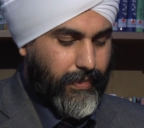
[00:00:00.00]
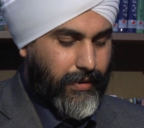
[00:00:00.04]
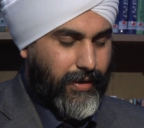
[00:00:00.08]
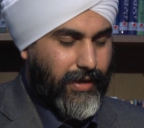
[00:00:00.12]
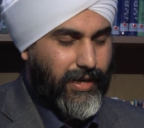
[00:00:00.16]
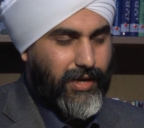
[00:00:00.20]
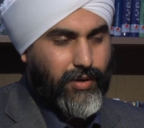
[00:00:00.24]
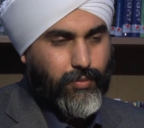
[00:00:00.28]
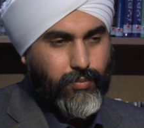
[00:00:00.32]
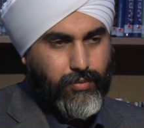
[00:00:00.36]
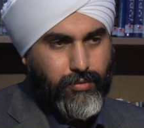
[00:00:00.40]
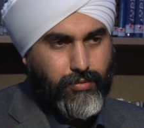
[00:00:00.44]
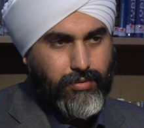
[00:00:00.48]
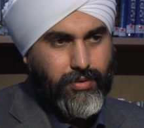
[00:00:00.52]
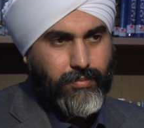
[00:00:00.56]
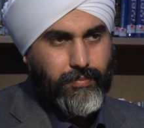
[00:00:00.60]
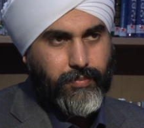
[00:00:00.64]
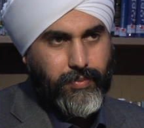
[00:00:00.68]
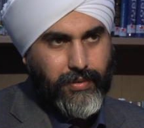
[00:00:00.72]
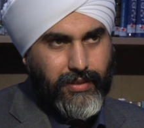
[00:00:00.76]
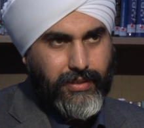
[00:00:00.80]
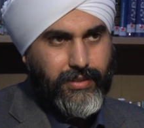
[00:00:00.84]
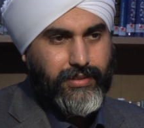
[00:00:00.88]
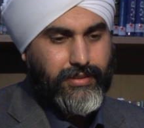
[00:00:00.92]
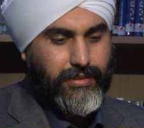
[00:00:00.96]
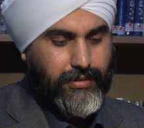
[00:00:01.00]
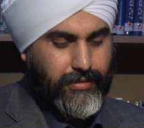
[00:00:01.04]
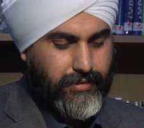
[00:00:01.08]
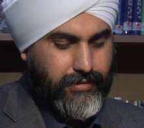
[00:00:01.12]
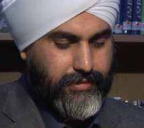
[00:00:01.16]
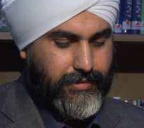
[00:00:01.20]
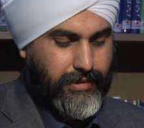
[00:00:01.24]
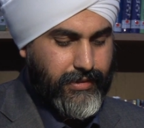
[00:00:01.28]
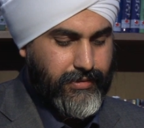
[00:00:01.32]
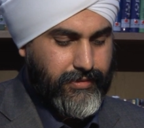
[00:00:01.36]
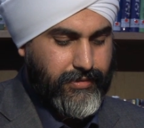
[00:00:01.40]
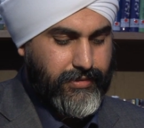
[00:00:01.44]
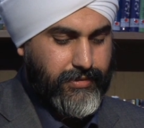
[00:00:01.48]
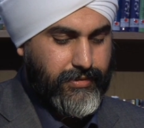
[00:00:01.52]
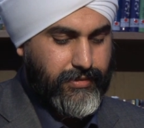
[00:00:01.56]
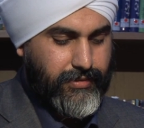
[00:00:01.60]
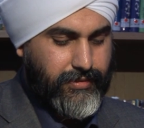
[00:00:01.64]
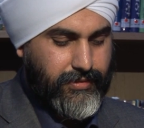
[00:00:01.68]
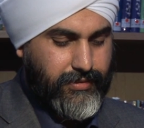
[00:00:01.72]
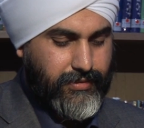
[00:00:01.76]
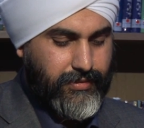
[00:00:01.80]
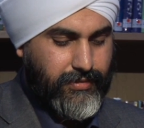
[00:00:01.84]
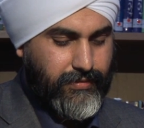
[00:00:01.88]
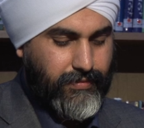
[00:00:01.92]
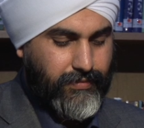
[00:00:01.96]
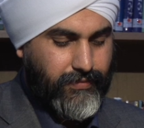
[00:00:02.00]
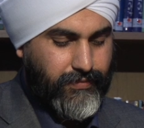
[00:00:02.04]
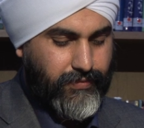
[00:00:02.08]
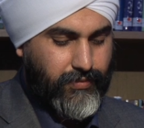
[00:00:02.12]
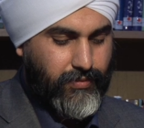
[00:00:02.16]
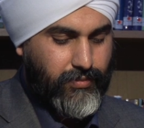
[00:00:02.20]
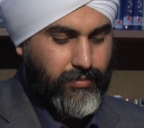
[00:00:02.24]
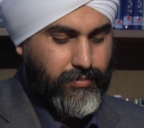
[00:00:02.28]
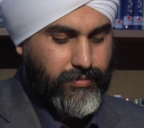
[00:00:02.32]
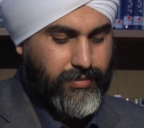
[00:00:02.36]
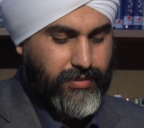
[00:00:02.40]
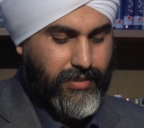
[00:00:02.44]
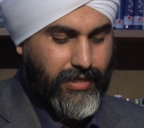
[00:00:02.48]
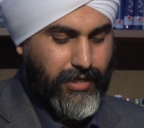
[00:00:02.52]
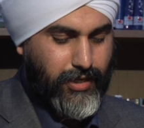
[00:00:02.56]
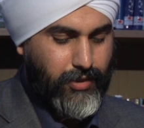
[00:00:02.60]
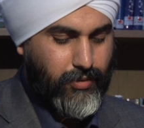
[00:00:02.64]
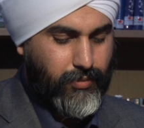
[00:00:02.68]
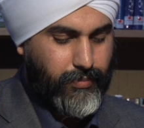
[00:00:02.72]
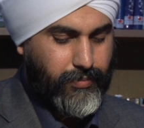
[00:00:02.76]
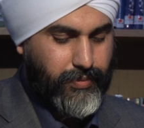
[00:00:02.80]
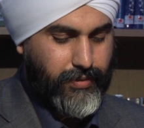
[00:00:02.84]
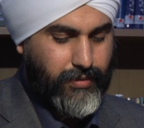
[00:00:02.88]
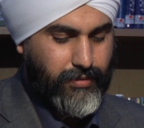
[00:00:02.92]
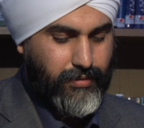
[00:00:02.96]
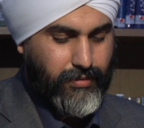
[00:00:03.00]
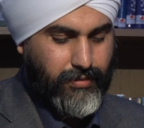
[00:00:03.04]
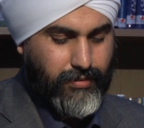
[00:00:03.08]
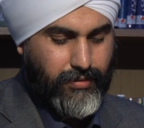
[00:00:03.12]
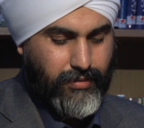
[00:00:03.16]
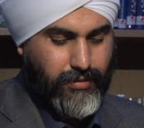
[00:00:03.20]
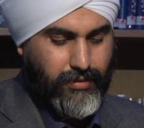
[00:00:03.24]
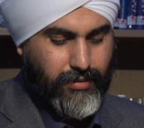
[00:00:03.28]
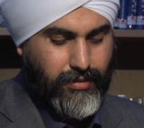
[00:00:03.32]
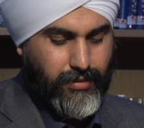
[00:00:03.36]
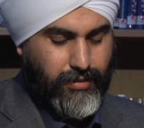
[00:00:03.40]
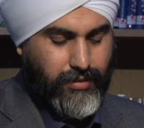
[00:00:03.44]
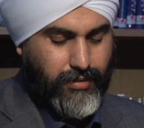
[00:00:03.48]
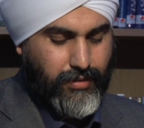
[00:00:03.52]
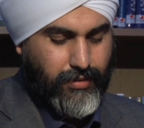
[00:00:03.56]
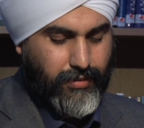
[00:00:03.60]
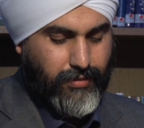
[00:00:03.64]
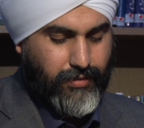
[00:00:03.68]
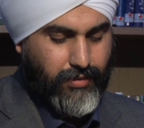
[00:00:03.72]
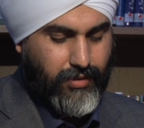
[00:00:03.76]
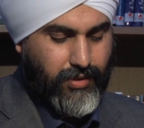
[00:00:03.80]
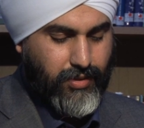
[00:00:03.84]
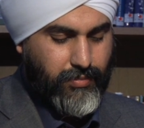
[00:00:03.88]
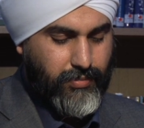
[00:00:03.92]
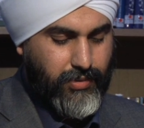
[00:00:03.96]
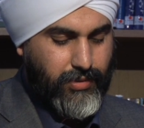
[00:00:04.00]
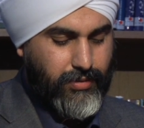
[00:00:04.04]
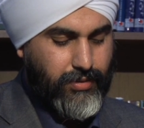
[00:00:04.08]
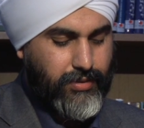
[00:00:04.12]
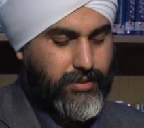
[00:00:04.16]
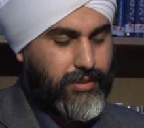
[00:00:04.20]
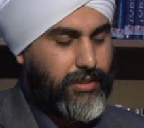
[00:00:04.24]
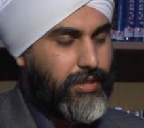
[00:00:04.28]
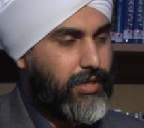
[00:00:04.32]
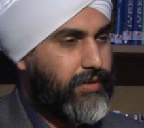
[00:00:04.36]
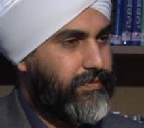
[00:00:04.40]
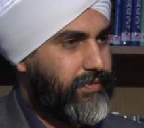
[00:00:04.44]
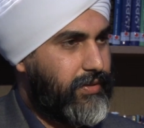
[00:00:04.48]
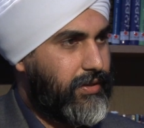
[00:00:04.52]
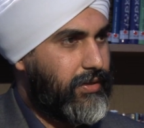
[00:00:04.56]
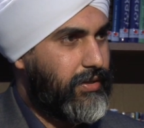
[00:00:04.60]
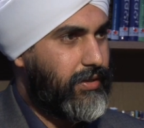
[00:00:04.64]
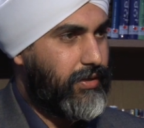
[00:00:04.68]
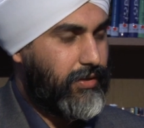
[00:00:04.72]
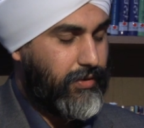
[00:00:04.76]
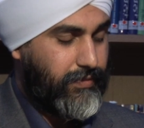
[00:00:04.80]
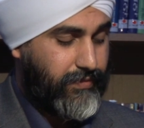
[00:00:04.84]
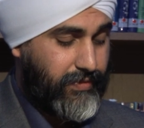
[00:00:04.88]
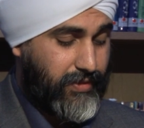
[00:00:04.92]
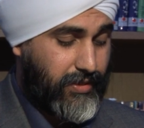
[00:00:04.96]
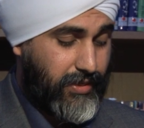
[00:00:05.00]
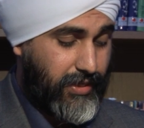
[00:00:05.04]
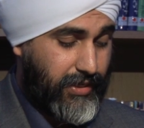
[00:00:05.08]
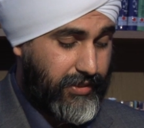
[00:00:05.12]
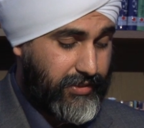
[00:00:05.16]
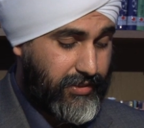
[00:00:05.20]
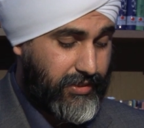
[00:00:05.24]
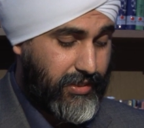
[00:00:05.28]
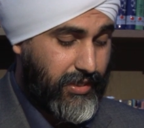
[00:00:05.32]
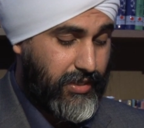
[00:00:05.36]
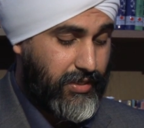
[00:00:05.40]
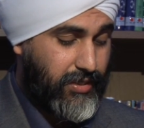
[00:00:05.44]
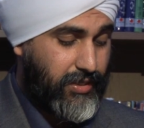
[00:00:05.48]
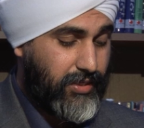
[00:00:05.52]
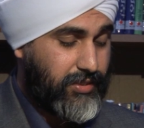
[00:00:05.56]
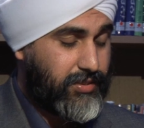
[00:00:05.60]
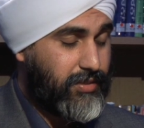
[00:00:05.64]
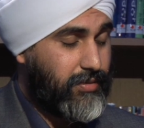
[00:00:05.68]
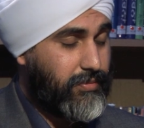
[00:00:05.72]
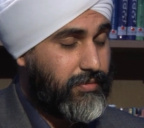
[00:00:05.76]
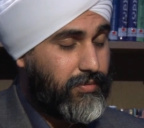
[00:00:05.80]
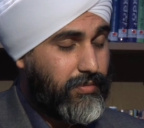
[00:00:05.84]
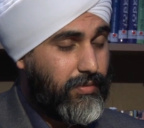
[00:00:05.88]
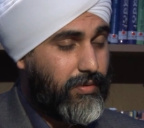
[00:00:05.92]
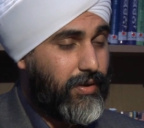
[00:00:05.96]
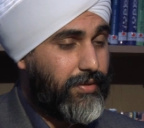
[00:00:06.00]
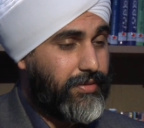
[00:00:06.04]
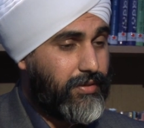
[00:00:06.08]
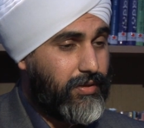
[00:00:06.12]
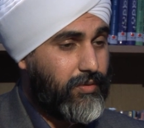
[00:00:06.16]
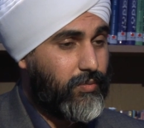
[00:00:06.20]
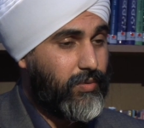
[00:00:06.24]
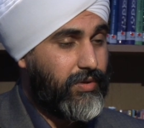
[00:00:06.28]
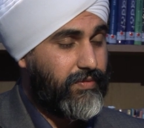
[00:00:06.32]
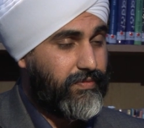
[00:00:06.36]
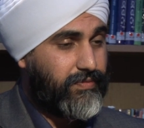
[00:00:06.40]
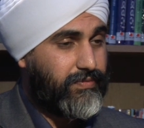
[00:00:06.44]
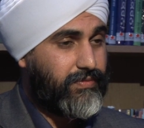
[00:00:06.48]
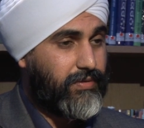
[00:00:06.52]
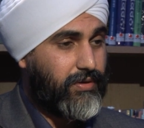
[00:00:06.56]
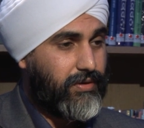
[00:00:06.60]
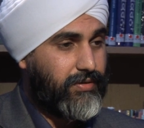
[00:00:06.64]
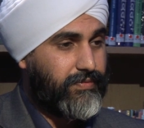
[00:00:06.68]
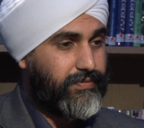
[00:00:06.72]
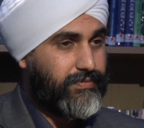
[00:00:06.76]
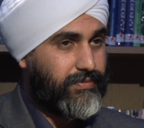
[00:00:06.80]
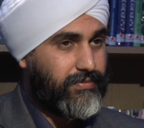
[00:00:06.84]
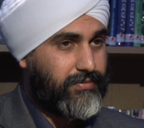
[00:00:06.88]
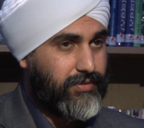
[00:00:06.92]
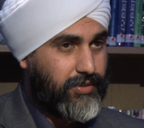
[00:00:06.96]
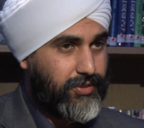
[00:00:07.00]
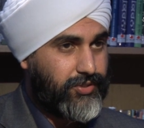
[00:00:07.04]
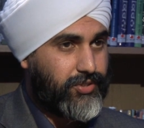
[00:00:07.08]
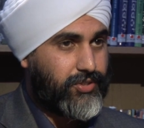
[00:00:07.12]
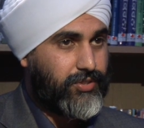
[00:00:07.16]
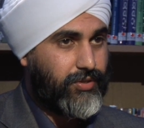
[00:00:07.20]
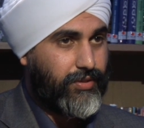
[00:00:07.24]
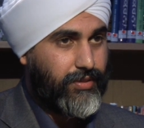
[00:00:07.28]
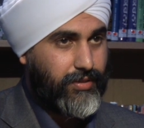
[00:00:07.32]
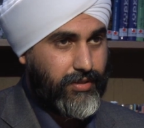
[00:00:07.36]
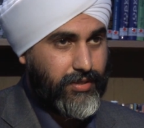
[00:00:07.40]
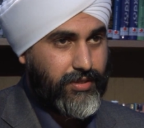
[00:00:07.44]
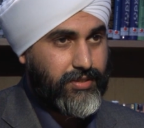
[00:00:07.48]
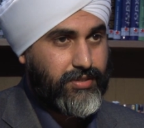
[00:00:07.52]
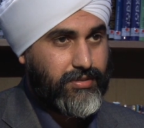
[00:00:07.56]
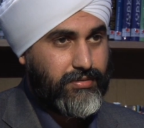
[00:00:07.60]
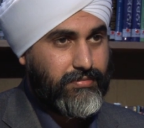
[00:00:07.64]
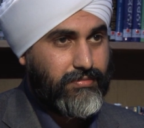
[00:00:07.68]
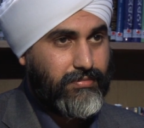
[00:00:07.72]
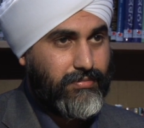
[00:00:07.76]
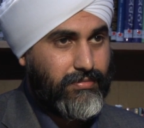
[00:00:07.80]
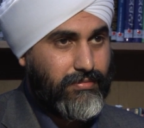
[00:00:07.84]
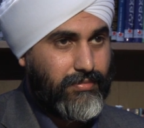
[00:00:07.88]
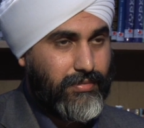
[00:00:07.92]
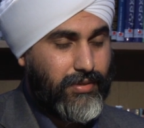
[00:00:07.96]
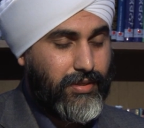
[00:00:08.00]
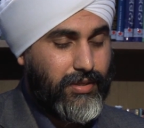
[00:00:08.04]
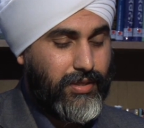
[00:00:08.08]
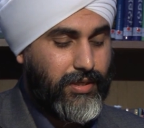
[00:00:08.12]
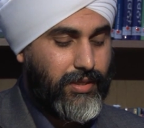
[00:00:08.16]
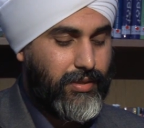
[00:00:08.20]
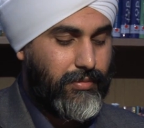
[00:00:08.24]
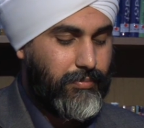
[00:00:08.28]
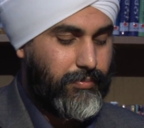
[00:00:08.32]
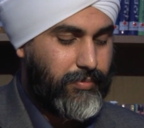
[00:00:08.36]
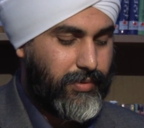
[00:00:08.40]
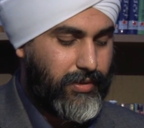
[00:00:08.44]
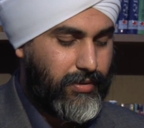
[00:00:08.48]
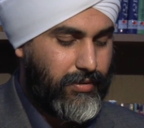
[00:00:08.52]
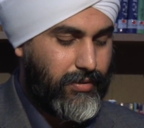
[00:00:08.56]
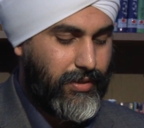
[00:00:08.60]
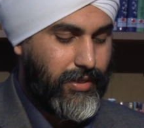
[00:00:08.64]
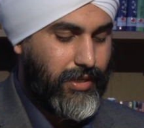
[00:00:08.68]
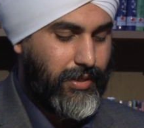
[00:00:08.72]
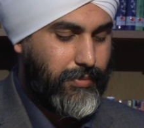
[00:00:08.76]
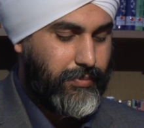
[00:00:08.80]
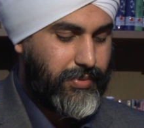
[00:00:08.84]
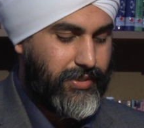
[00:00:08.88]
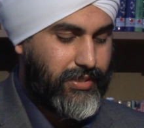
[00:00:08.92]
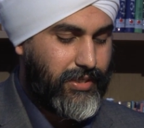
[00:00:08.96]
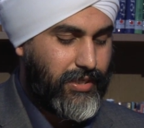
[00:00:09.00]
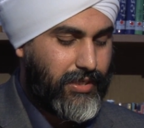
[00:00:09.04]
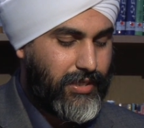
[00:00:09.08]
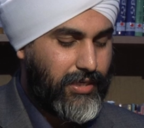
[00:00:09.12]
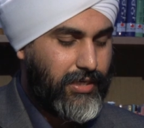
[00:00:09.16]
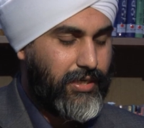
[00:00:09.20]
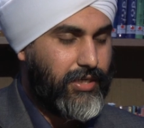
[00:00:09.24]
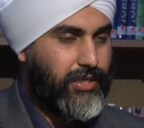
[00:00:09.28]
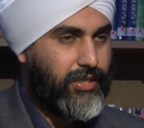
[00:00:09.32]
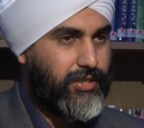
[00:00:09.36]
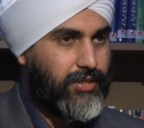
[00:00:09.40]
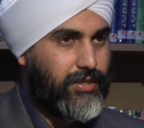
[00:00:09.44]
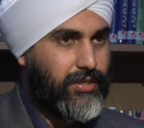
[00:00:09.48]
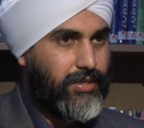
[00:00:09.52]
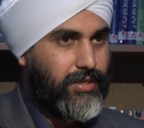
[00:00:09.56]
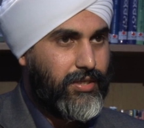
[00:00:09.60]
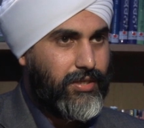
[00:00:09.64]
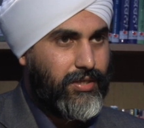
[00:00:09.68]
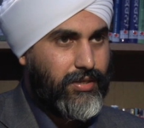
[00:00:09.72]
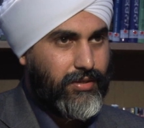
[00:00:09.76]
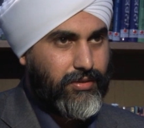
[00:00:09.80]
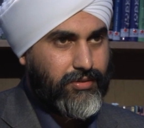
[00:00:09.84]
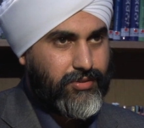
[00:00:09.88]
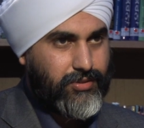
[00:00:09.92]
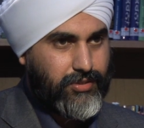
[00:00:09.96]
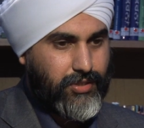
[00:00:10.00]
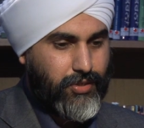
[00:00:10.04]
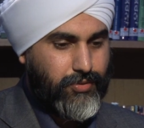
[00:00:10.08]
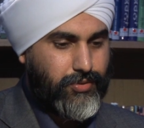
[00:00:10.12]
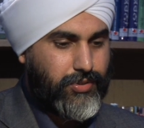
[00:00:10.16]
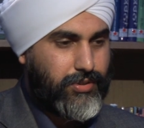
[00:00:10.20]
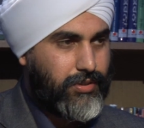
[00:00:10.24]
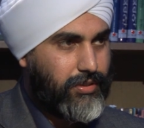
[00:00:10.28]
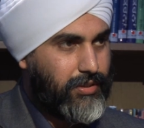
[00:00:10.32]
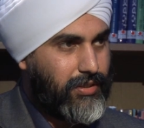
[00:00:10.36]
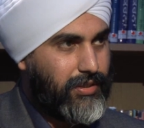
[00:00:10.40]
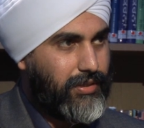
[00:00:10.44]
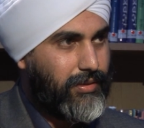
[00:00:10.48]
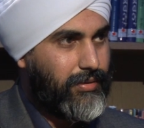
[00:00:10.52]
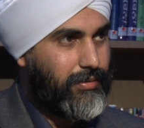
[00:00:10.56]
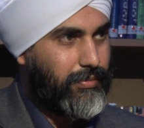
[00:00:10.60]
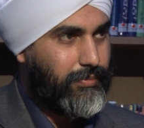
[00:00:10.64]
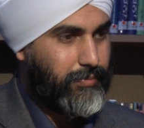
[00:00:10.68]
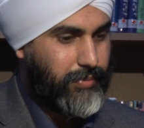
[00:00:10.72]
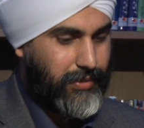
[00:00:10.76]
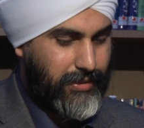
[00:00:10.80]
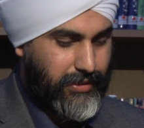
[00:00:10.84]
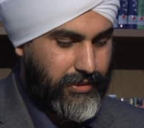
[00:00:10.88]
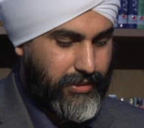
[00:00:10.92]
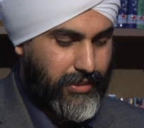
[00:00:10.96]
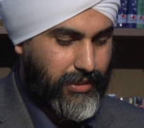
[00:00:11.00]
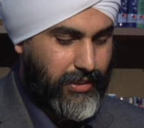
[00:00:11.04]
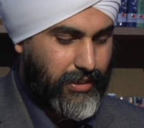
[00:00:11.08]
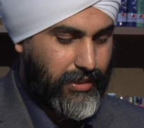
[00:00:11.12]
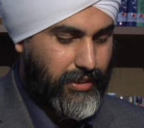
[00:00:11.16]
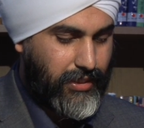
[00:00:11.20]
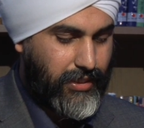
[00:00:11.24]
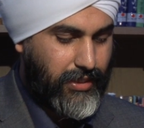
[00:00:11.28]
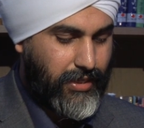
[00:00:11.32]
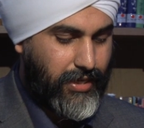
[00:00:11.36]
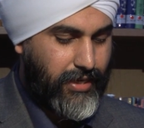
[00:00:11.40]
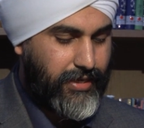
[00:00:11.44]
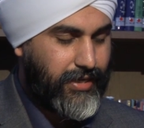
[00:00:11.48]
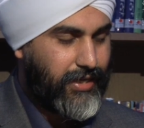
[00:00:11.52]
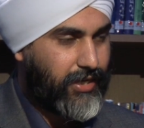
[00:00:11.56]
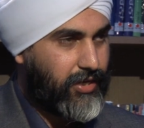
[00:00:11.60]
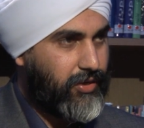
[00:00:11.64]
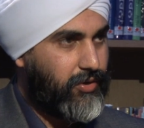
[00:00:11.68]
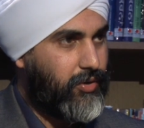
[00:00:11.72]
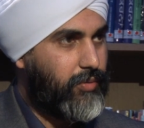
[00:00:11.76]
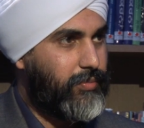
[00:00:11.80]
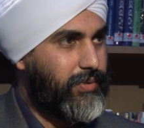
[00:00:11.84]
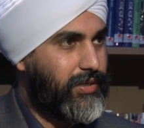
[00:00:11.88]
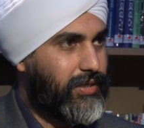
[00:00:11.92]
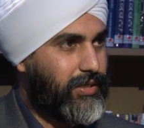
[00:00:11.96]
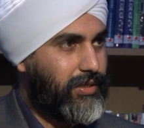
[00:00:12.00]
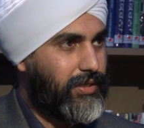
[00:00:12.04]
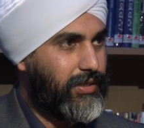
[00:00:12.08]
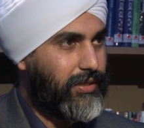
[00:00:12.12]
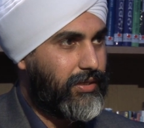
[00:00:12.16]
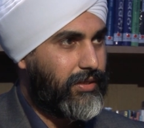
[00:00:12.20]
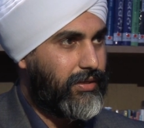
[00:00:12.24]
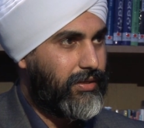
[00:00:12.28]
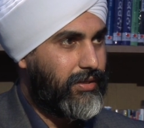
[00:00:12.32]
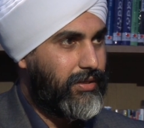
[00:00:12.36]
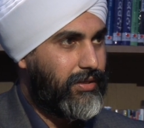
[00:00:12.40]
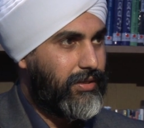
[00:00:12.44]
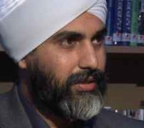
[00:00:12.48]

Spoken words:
How will completing the census forms help the community over the next 10 years? Now, I think we've kind of touched on this, but particularly socially, politically and economically.